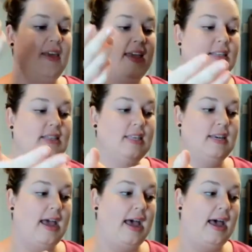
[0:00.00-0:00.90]
things
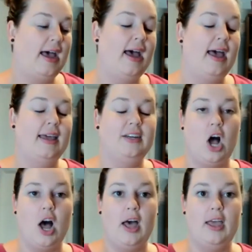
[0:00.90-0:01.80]
that I had
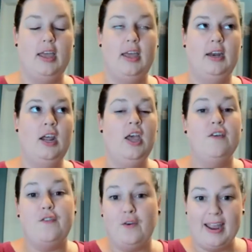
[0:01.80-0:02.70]
gotten
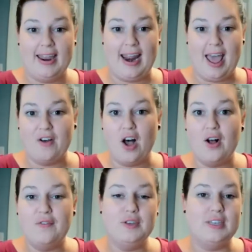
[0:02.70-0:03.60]
free and half
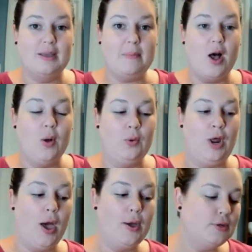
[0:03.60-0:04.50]
off using my own
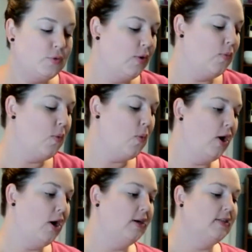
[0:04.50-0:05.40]
host
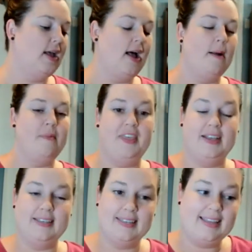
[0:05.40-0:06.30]
rewards,
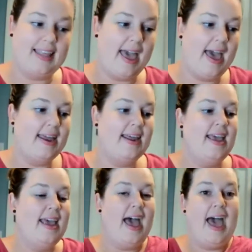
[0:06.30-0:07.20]
things like that.
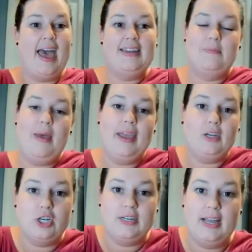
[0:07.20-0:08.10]
I had some
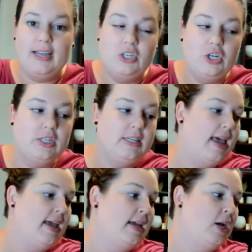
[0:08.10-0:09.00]
extra testers
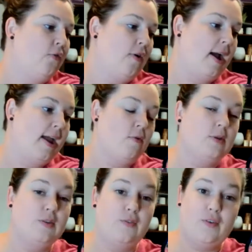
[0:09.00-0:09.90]
laying
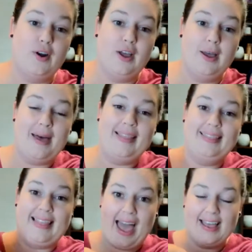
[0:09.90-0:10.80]
around from
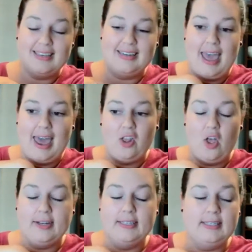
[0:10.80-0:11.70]
last
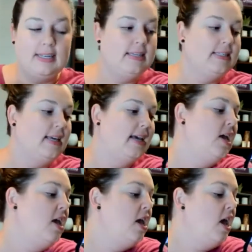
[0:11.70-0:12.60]
catalog
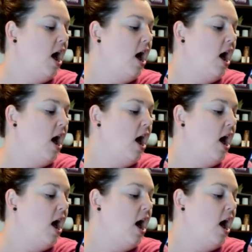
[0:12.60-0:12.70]
season.